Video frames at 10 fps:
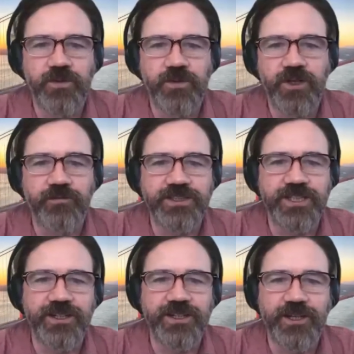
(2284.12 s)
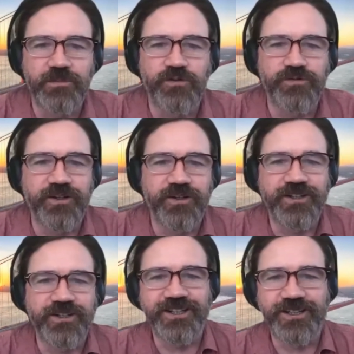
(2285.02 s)
obviously like more
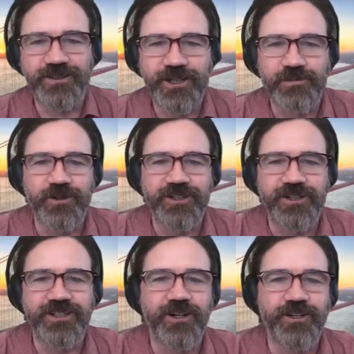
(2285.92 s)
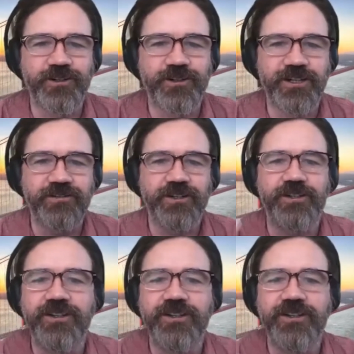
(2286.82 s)
funding could help? Or are there kind of other